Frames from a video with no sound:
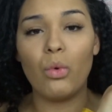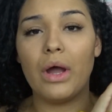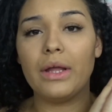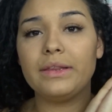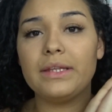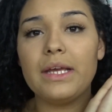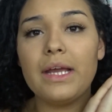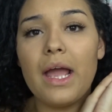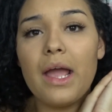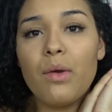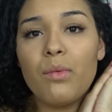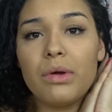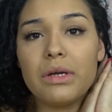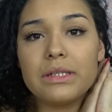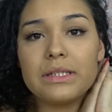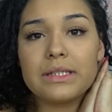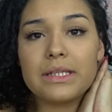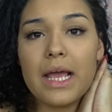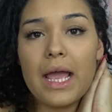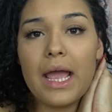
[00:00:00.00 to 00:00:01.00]
One thing I
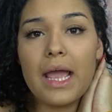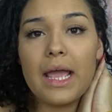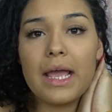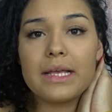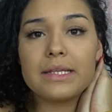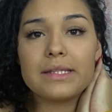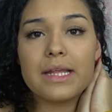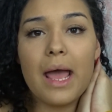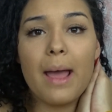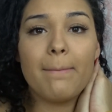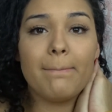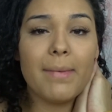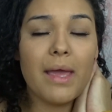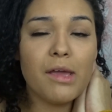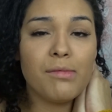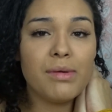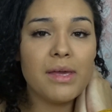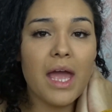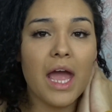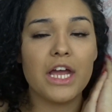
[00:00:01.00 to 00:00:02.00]
will say is that
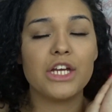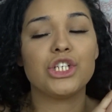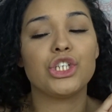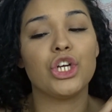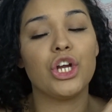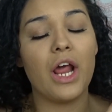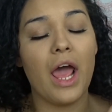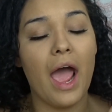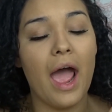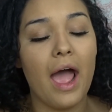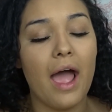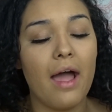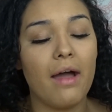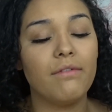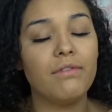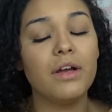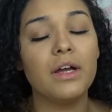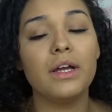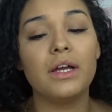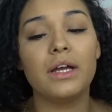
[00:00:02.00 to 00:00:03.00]
maybe I should have